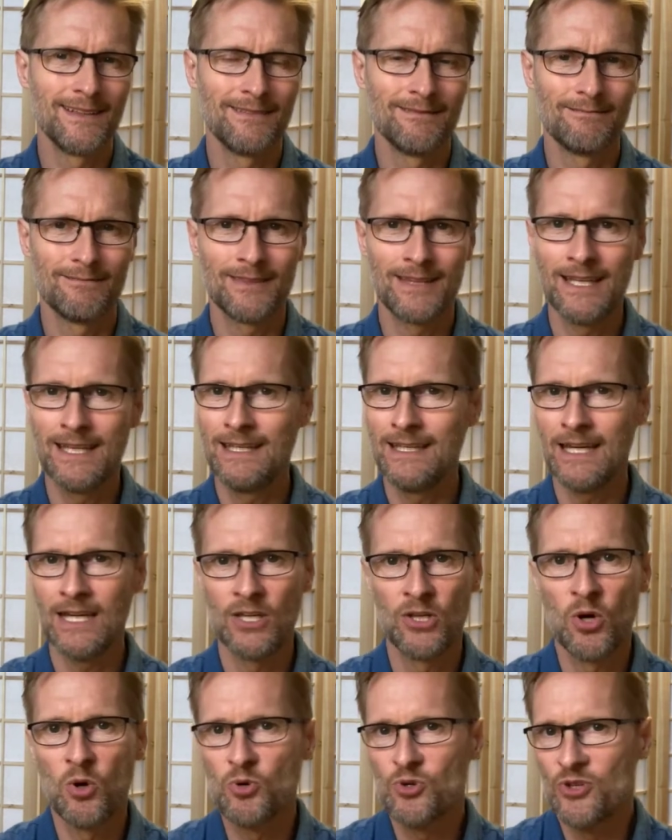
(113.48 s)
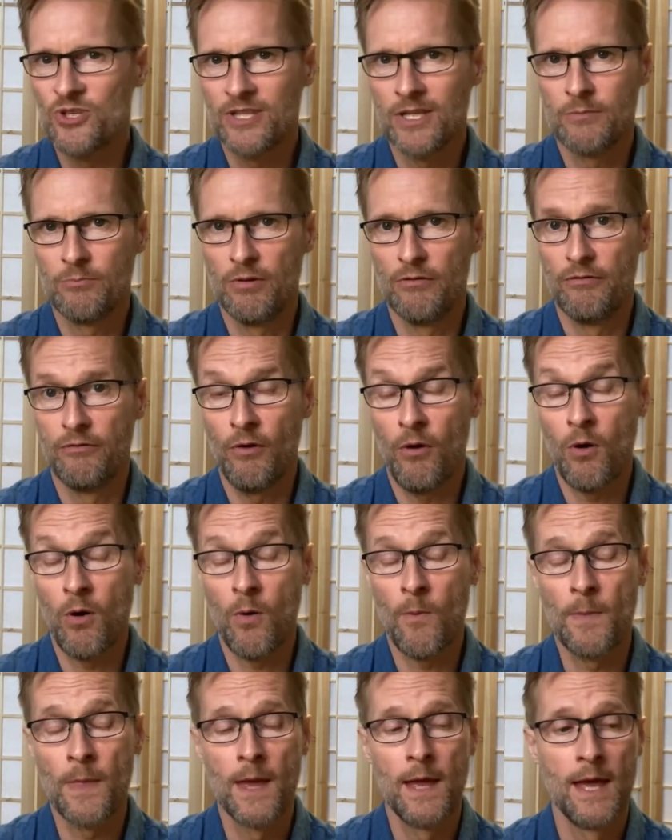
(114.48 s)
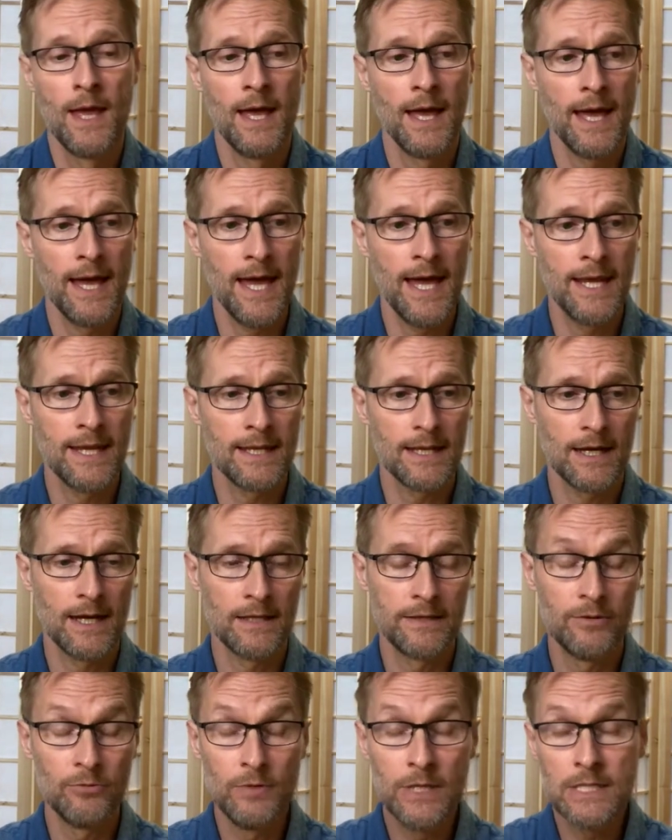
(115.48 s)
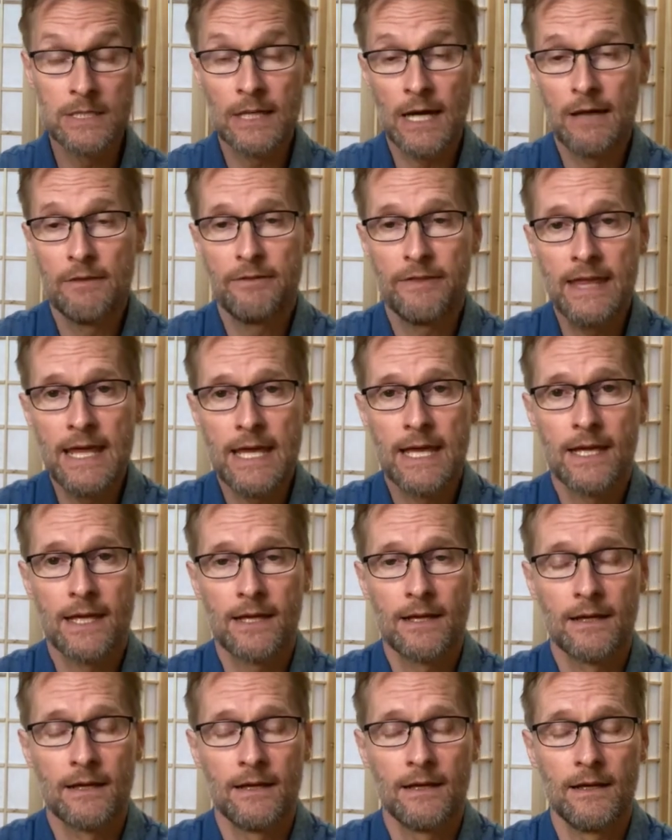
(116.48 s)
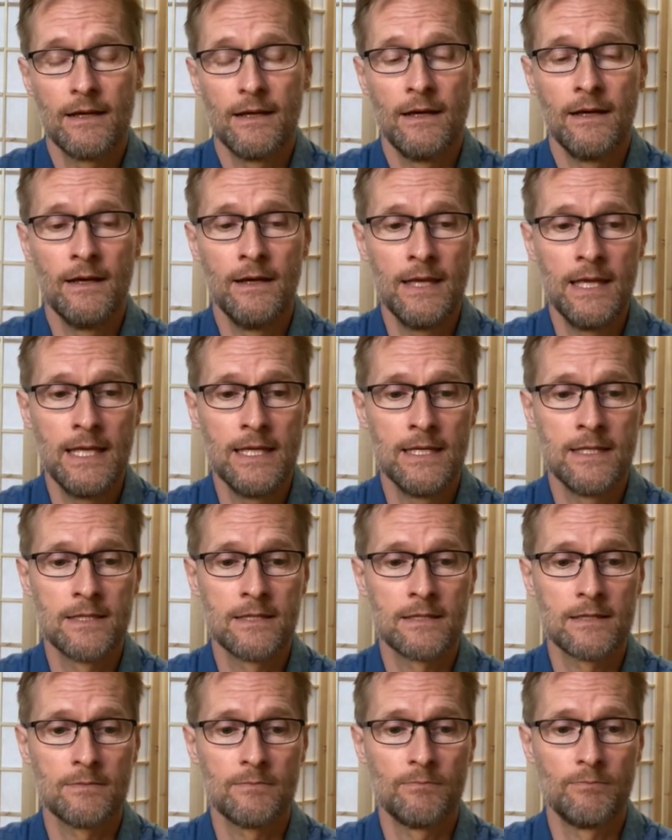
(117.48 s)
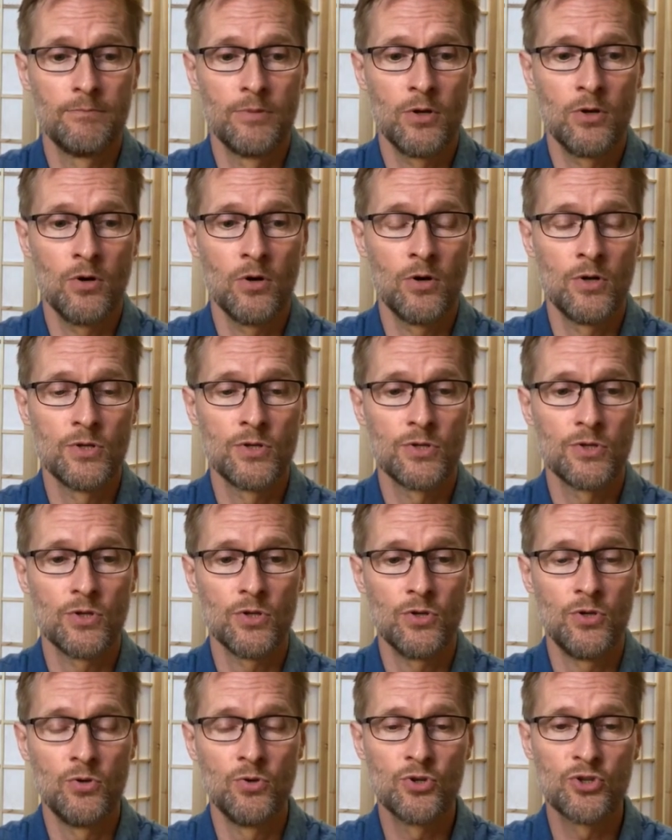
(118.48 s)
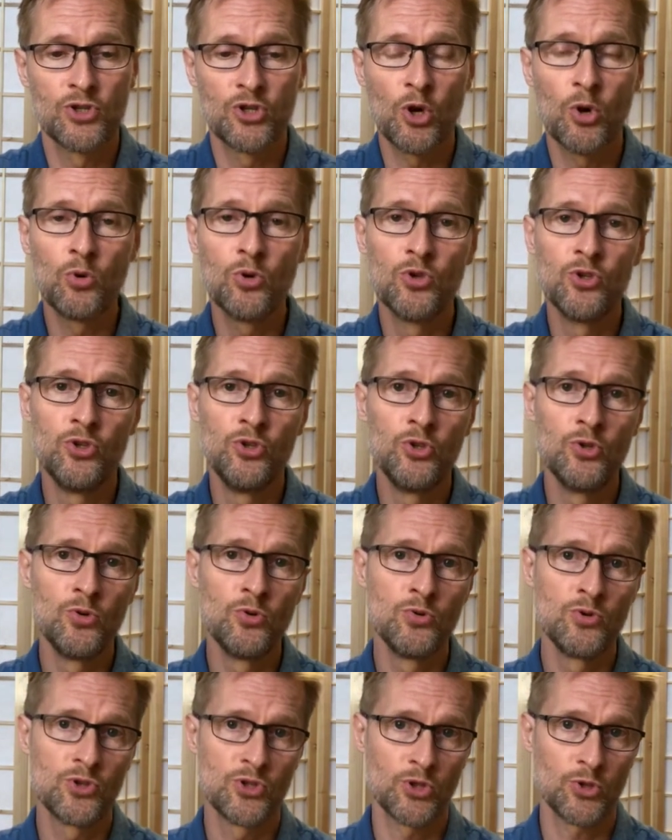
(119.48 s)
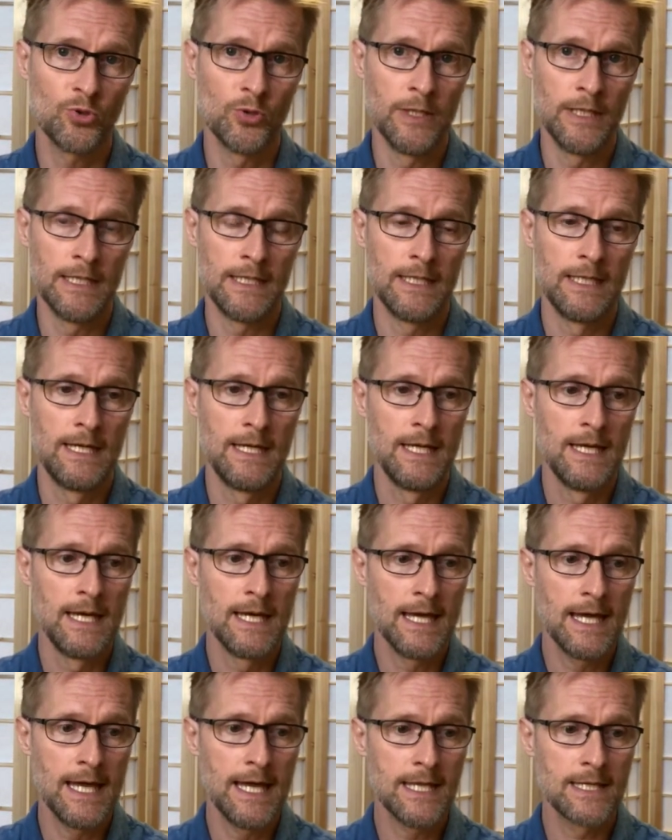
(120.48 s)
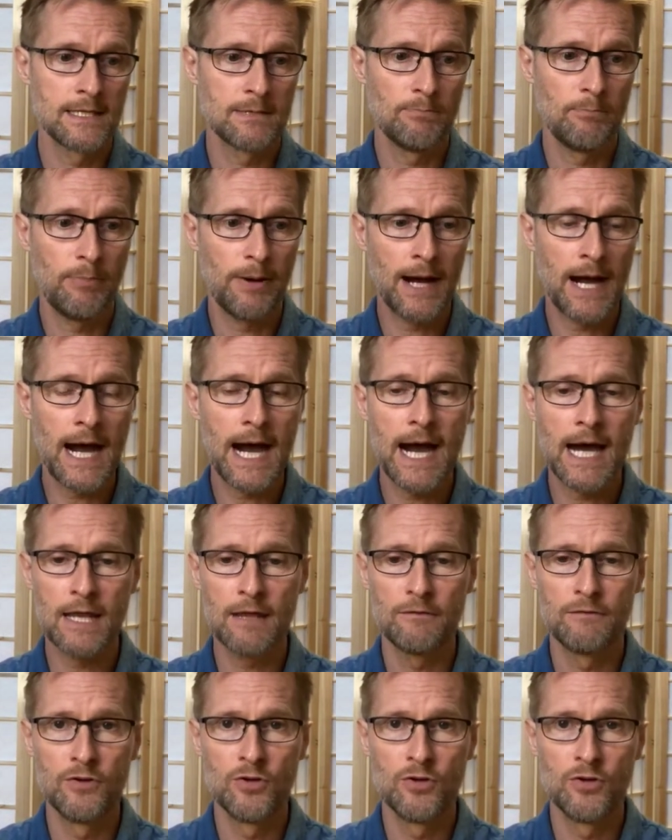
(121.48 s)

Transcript: didn't I notice it before? And the reason I think is because you're so used to it. It's part of your